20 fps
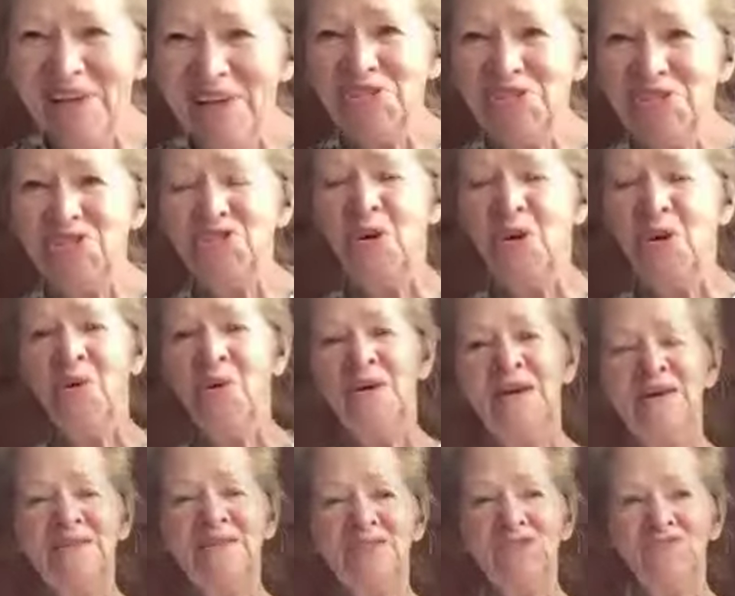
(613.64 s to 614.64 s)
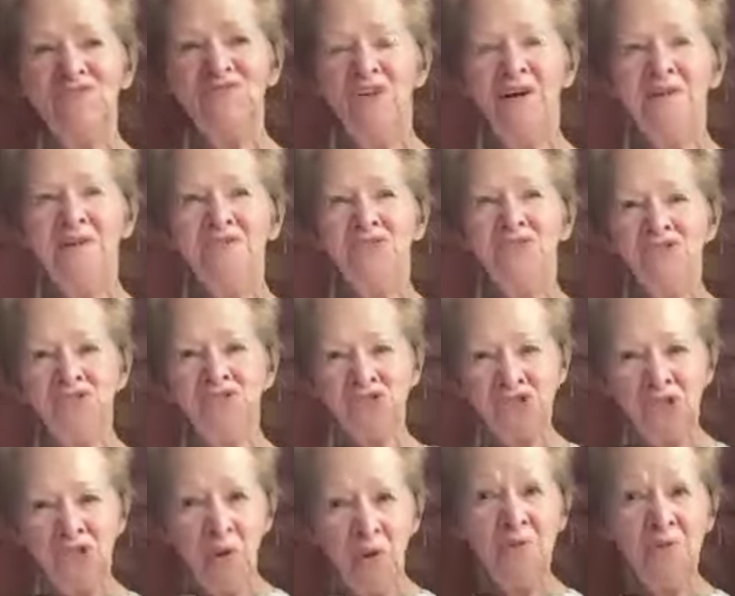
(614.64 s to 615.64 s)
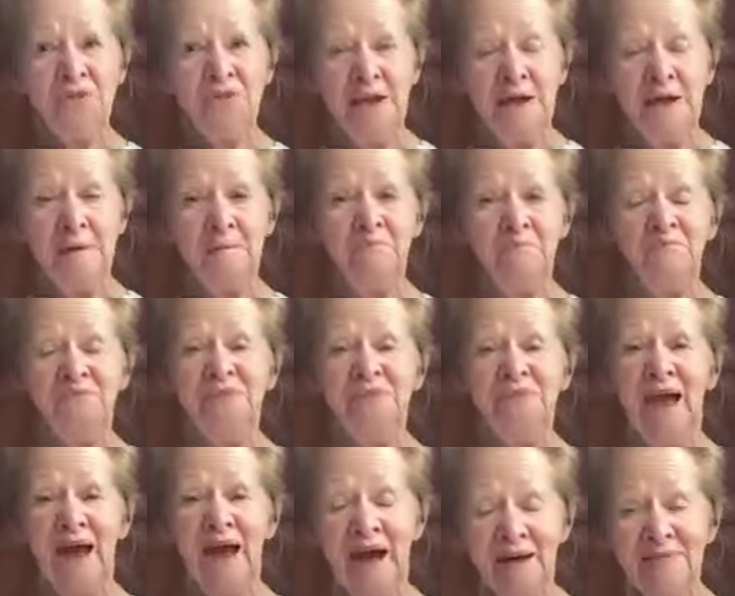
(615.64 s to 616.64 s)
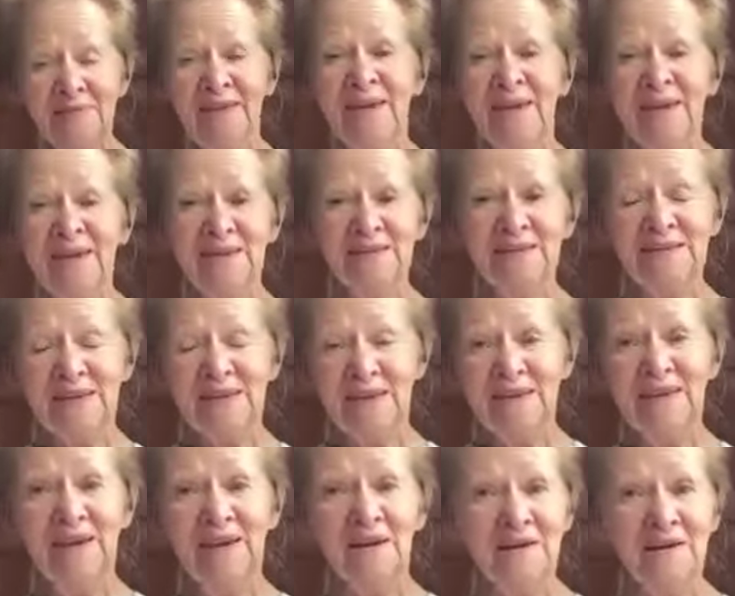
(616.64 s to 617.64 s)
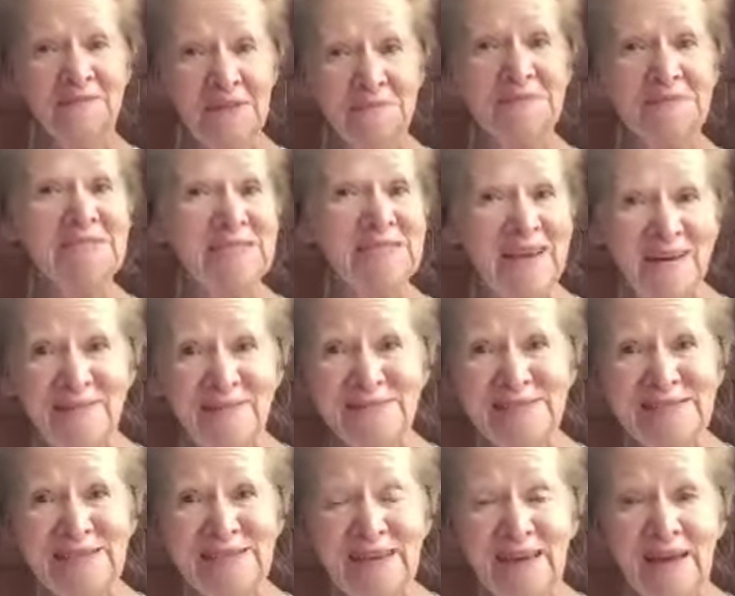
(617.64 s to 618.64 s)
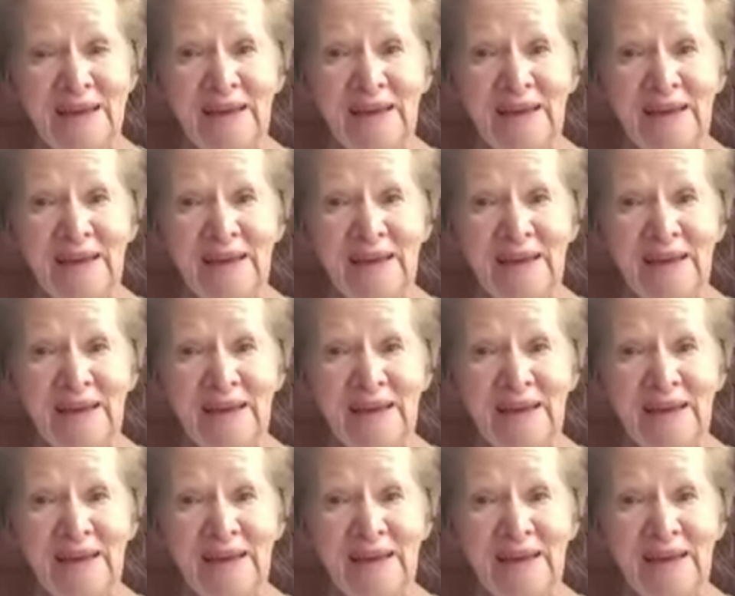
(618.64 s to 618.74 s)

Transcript: So it's fun to show them how they can take care of themselves.